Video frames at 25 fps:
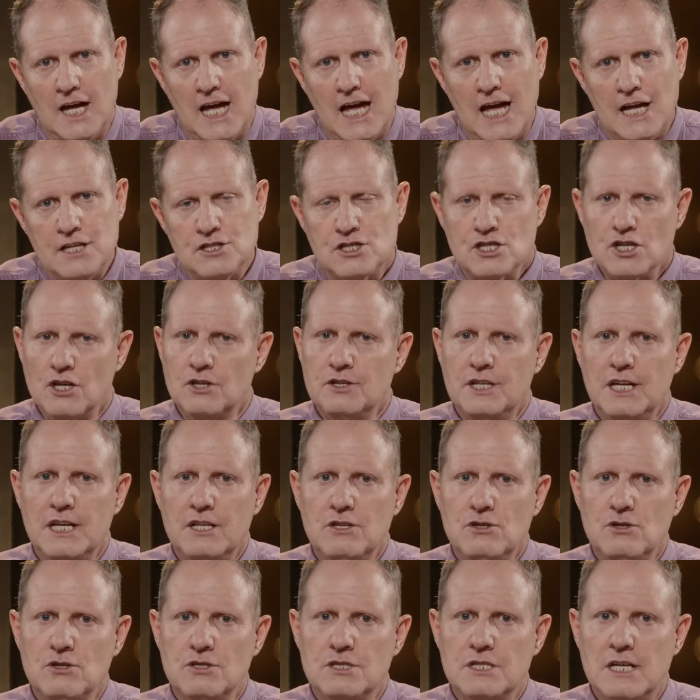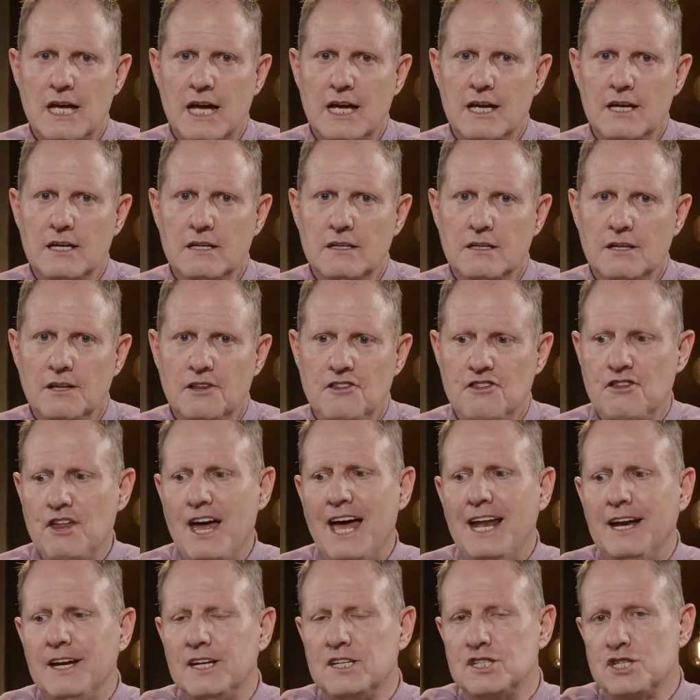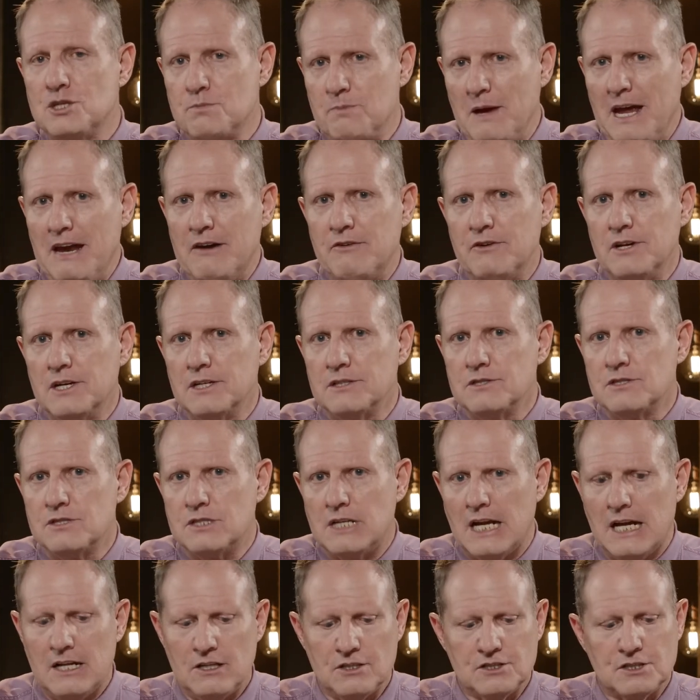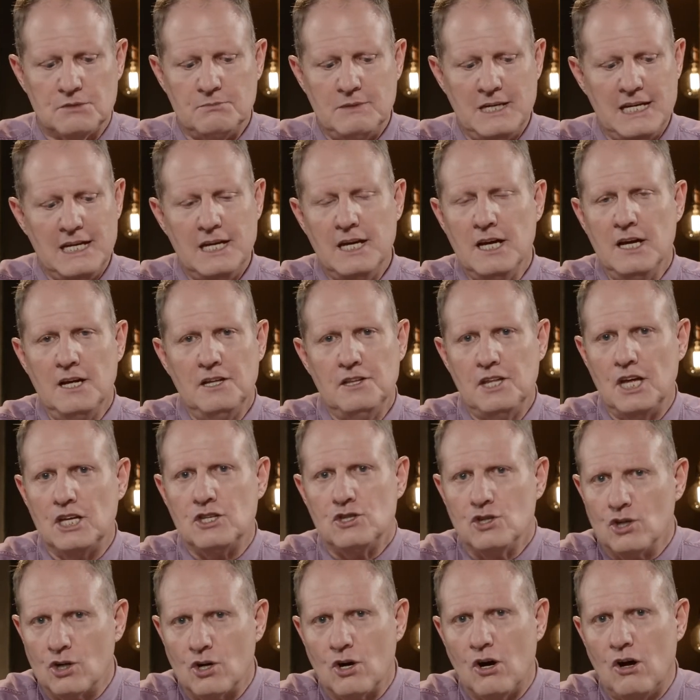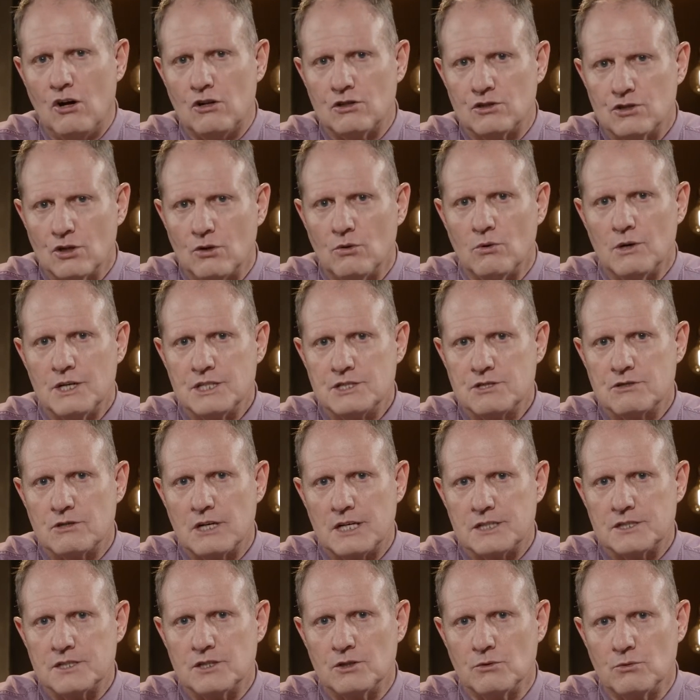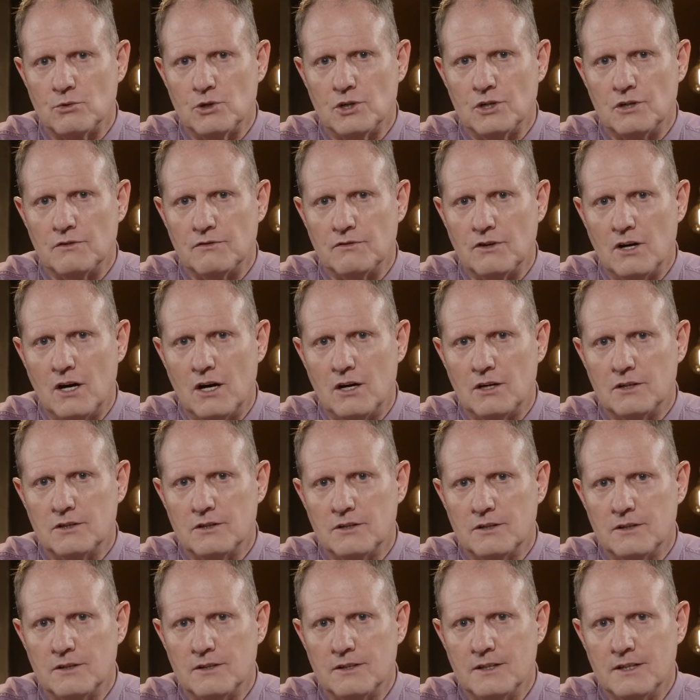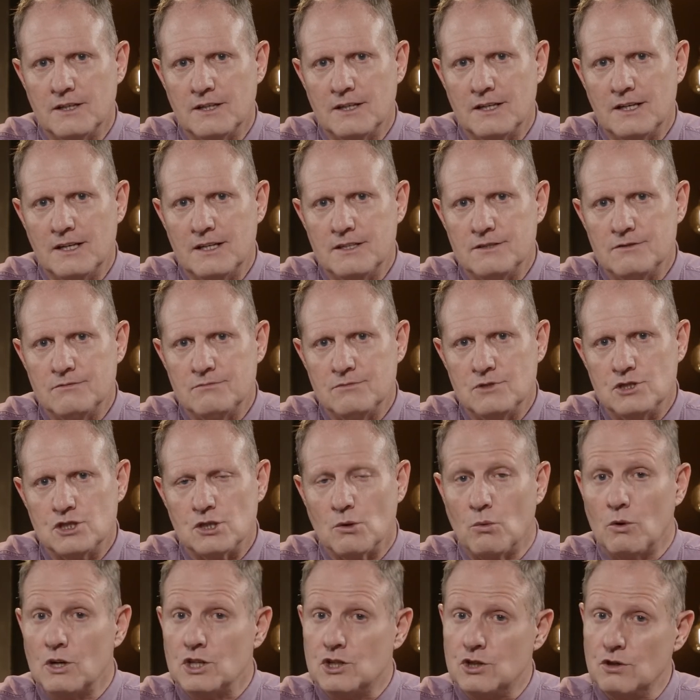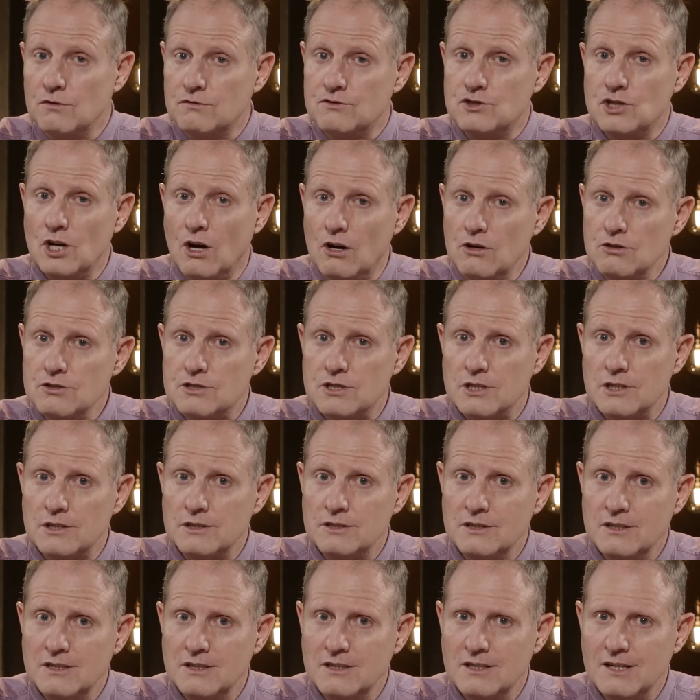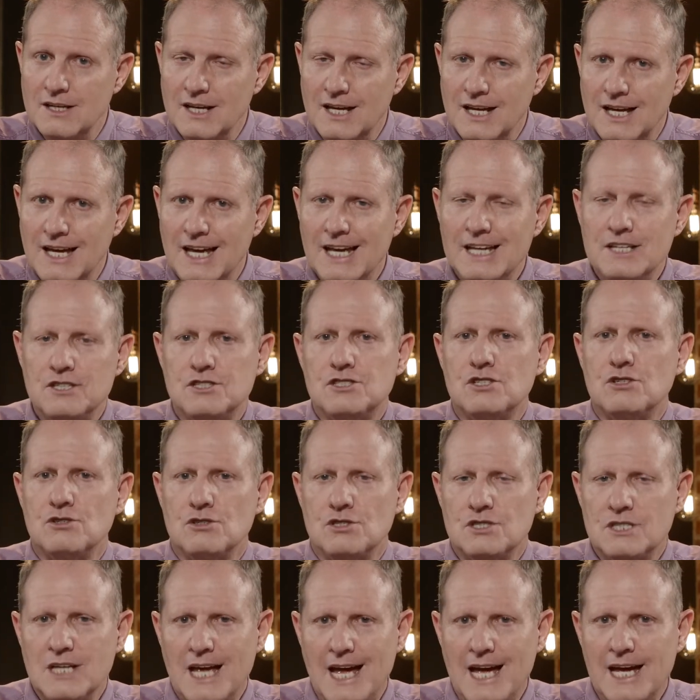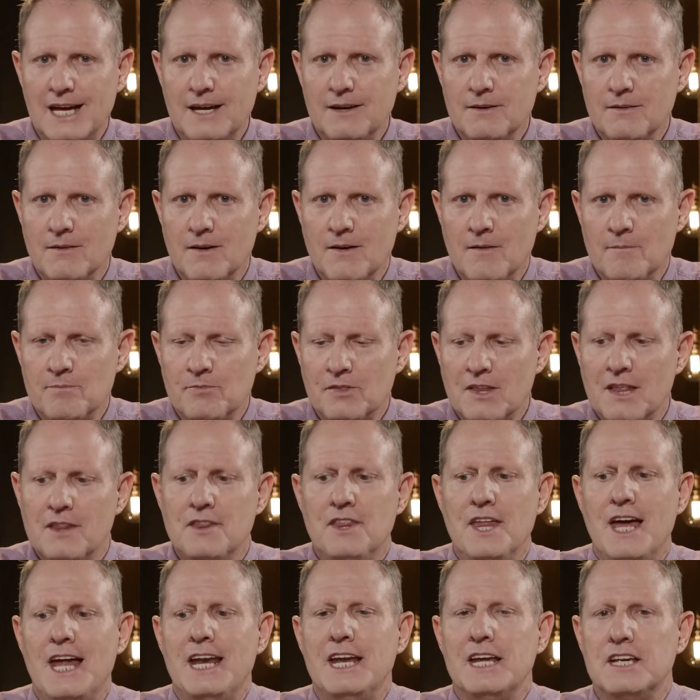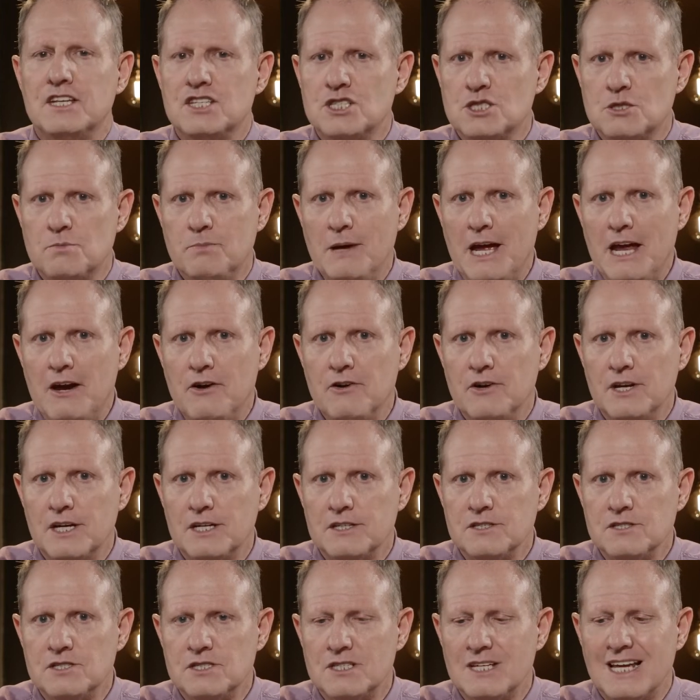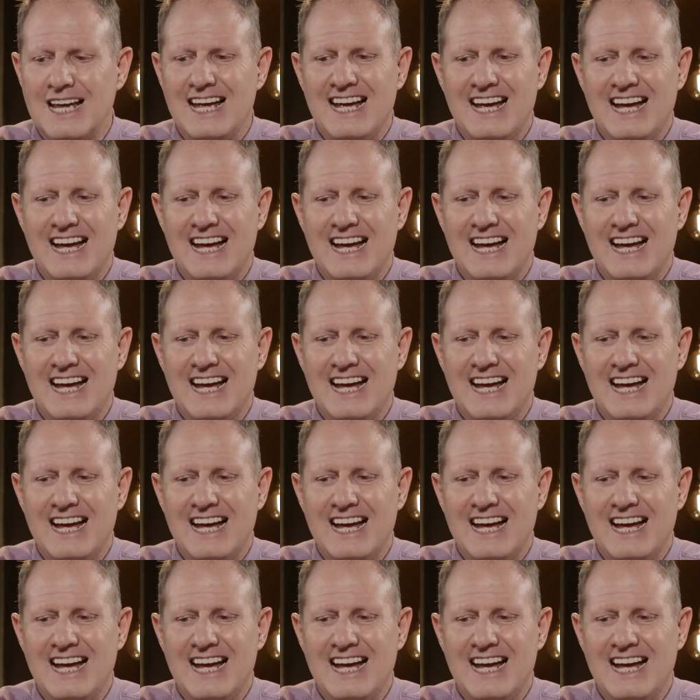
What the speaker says: And so then you say, that experience tells me that you can't always trust the Word of God. So what you've chosen is to say that experience